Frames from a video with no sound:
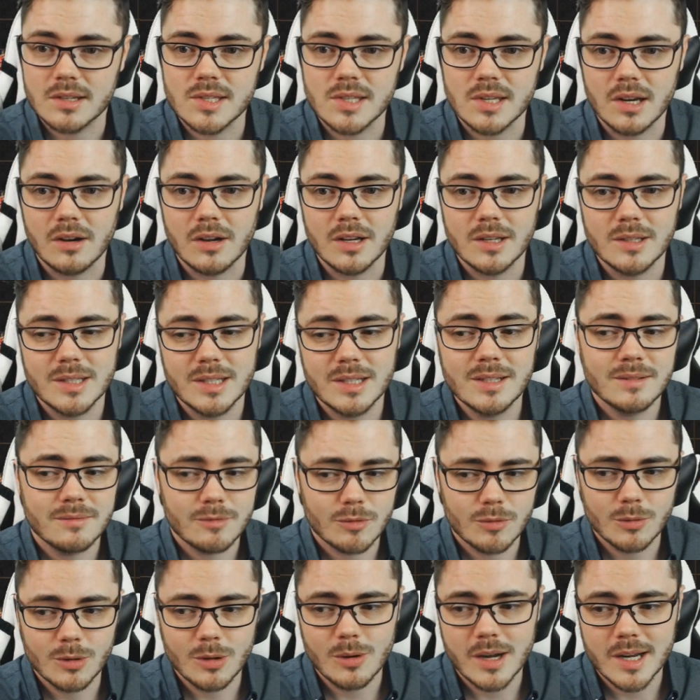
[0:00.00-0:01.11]
so I
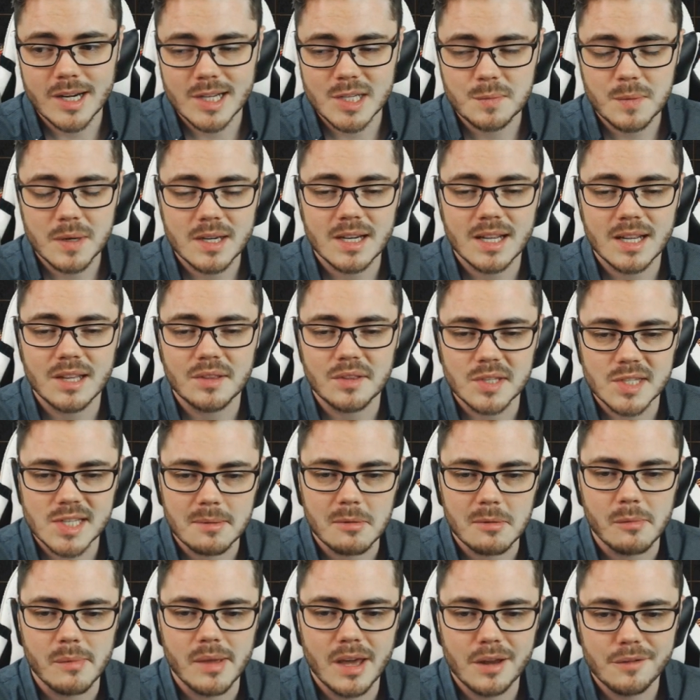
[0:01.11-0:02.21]
didn't quite expect to get the
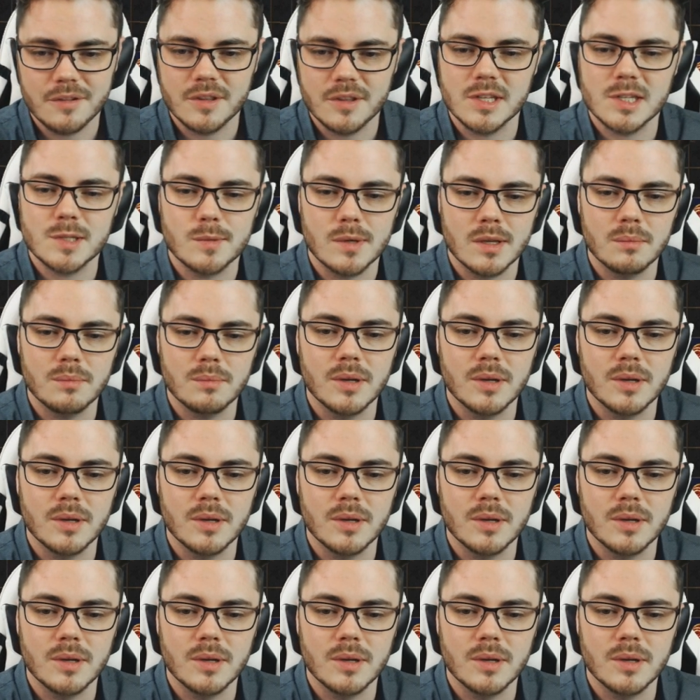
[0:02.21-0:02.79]
same amount for this one,